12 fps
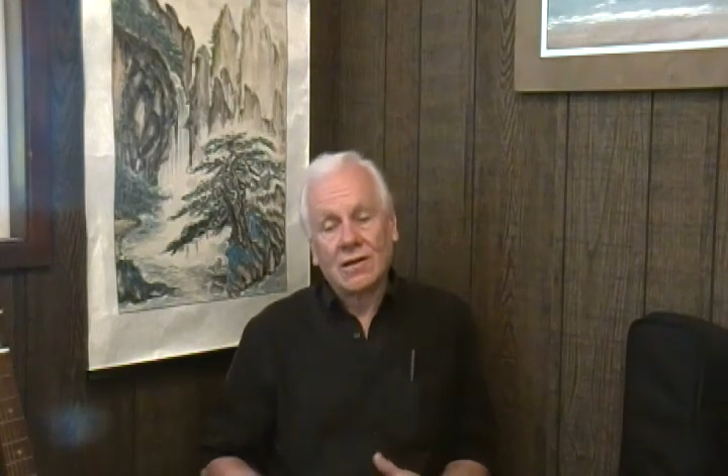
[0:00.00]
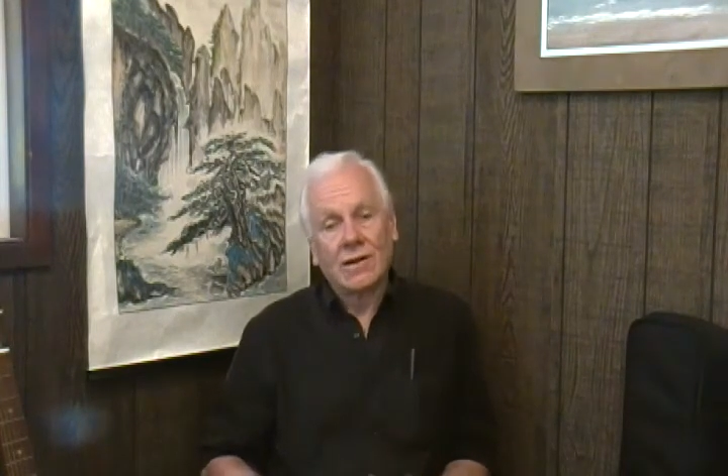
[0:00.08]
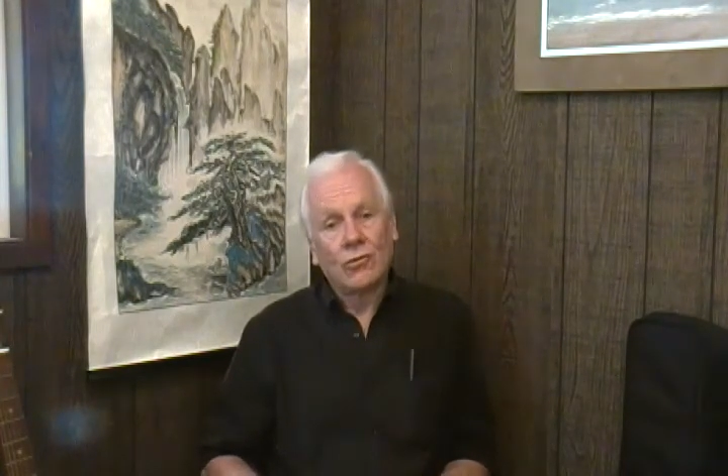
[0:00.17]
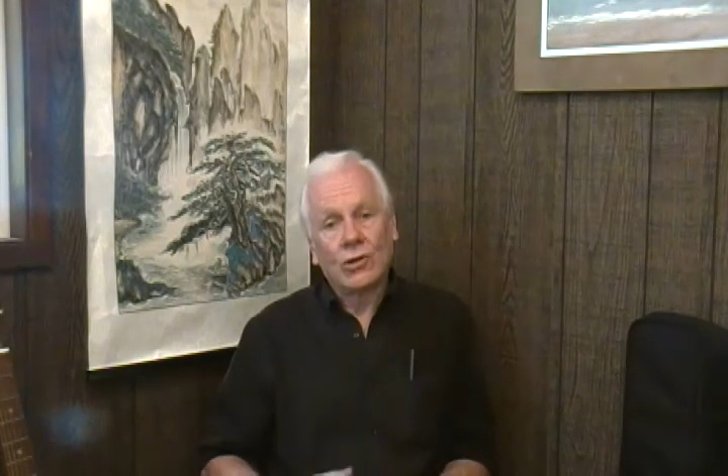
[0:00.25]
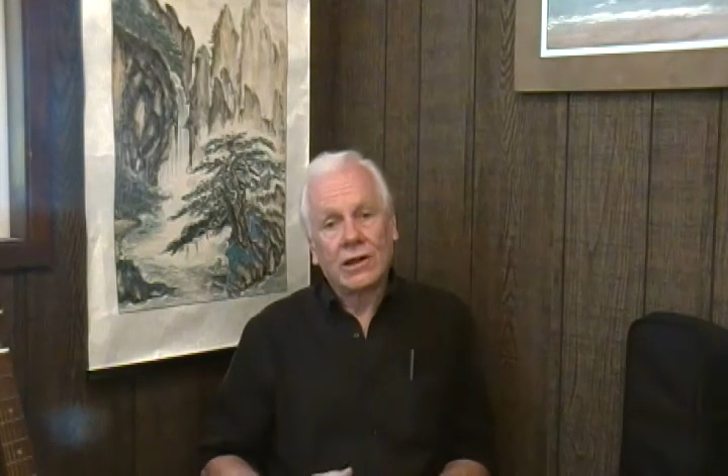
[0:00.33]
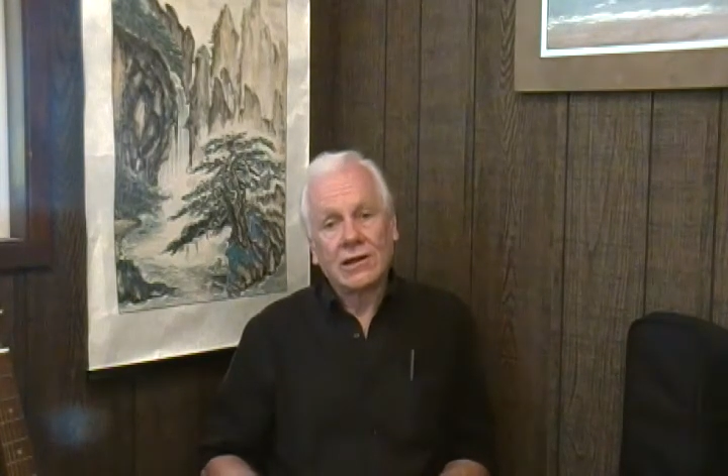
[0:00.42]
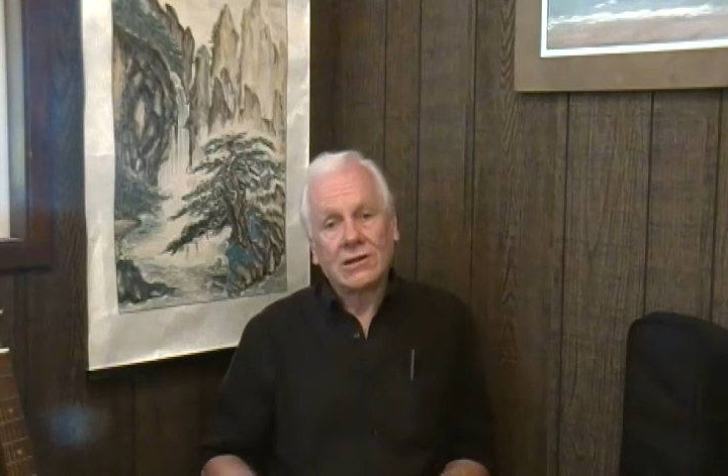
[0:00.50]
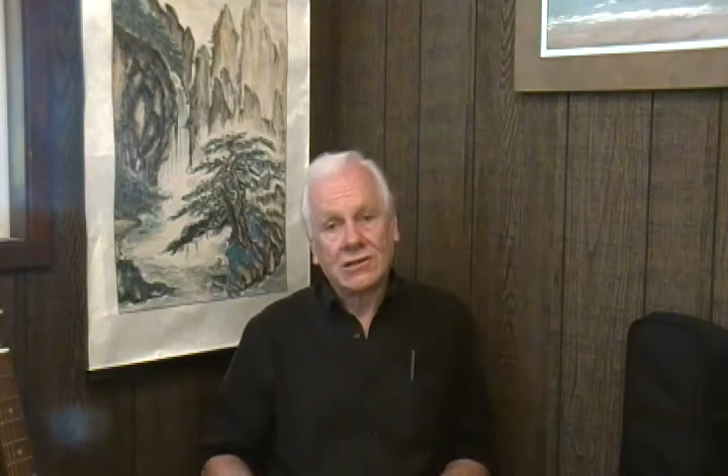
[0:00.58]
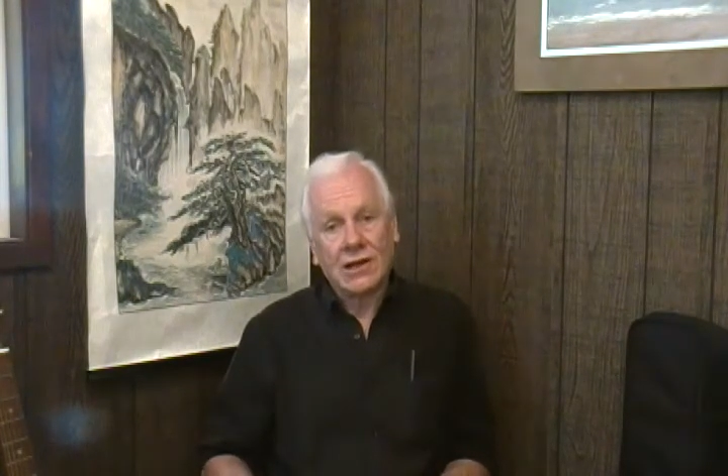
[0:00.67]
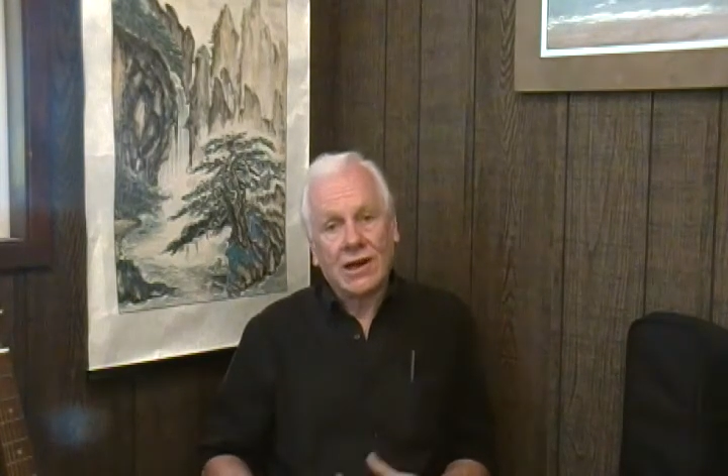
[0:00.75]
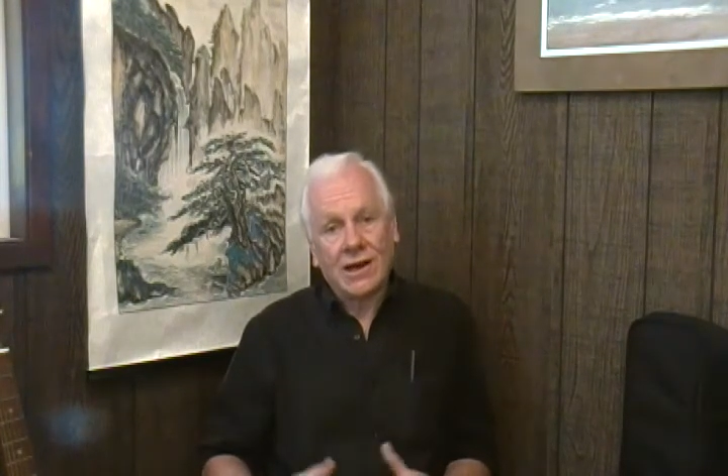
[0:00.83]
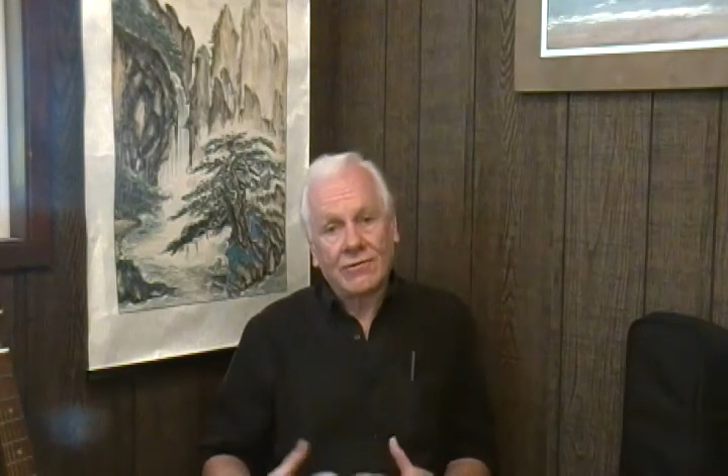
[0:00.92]
they would like
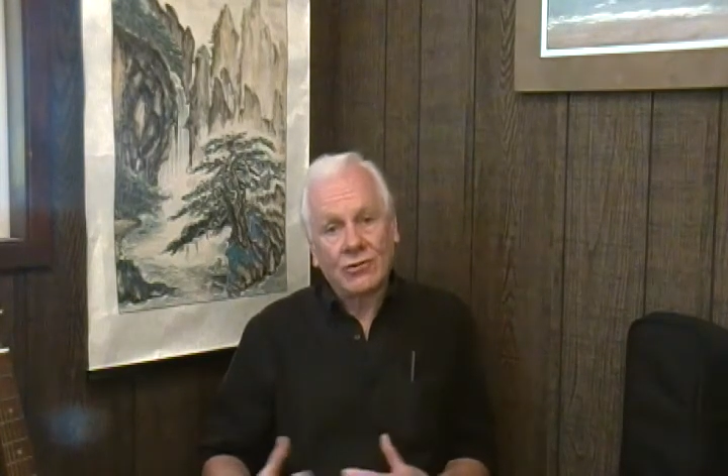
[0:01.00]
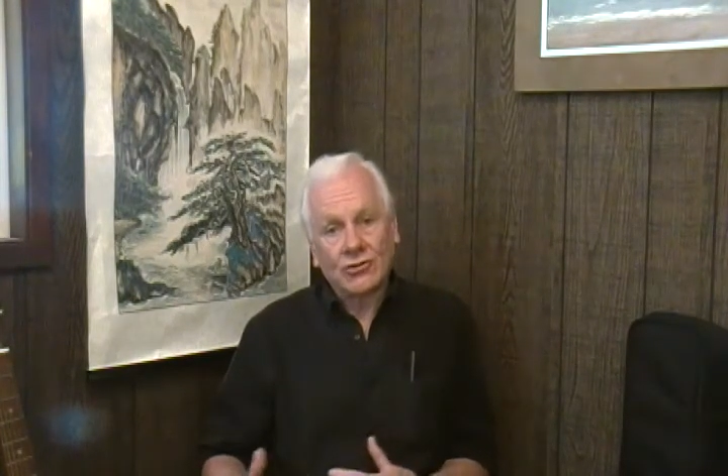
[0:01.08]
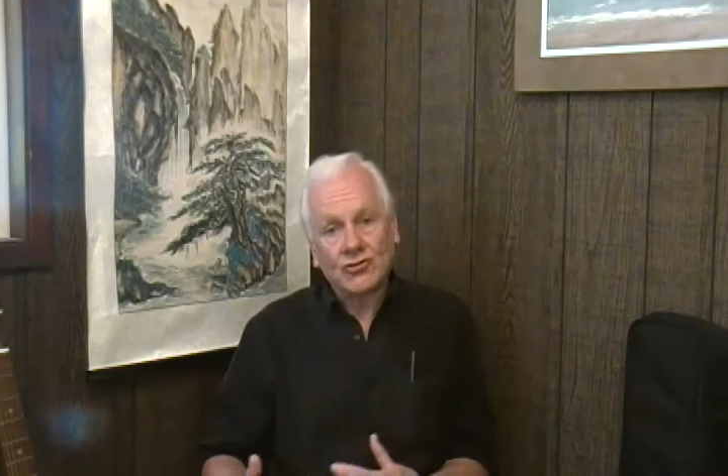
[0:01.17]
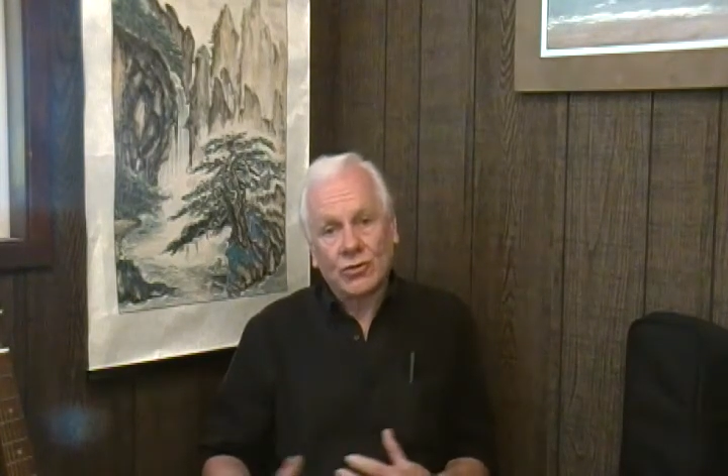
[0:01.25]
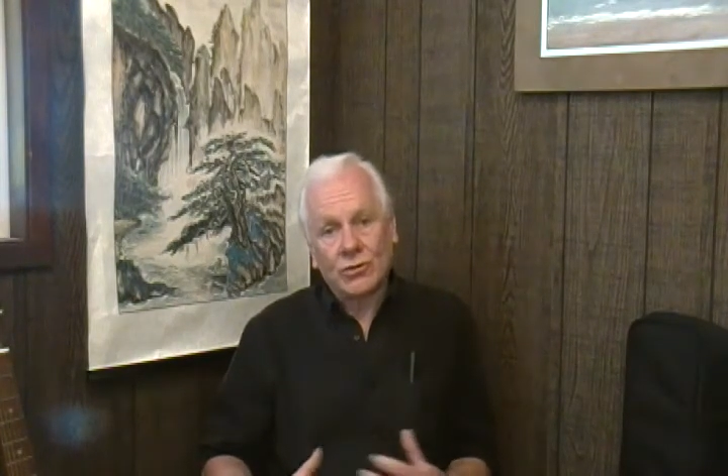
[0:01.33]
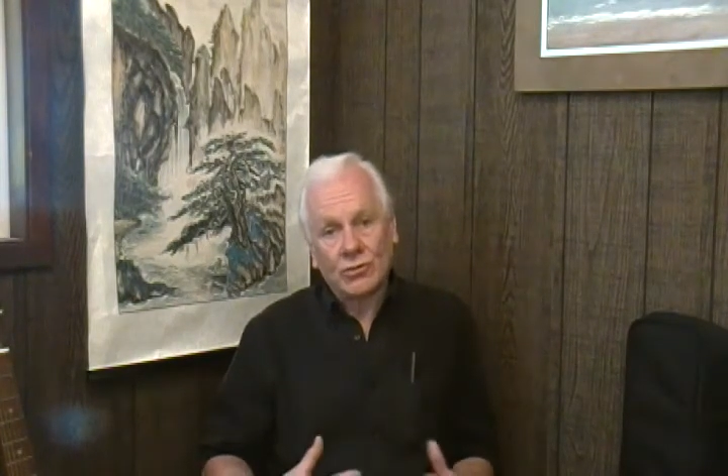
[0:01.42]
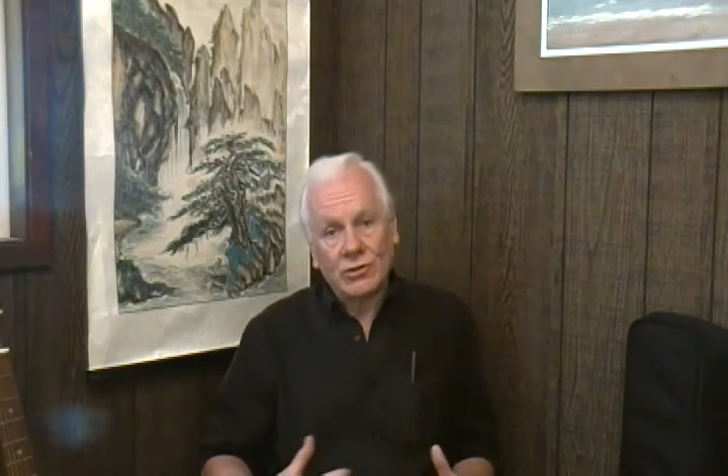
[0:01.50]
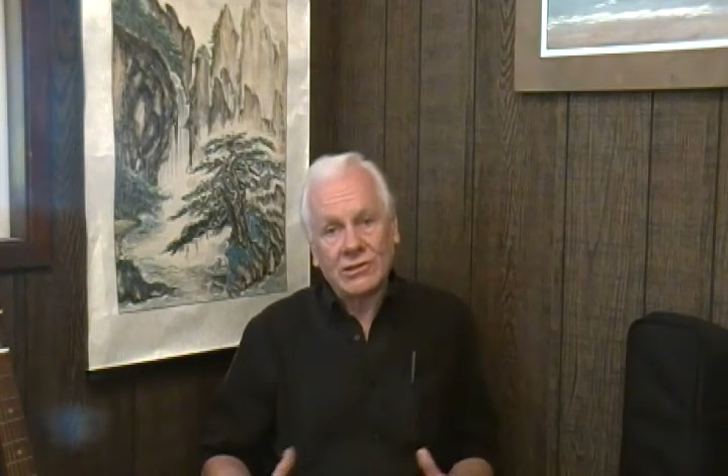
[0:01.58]
to have it sort of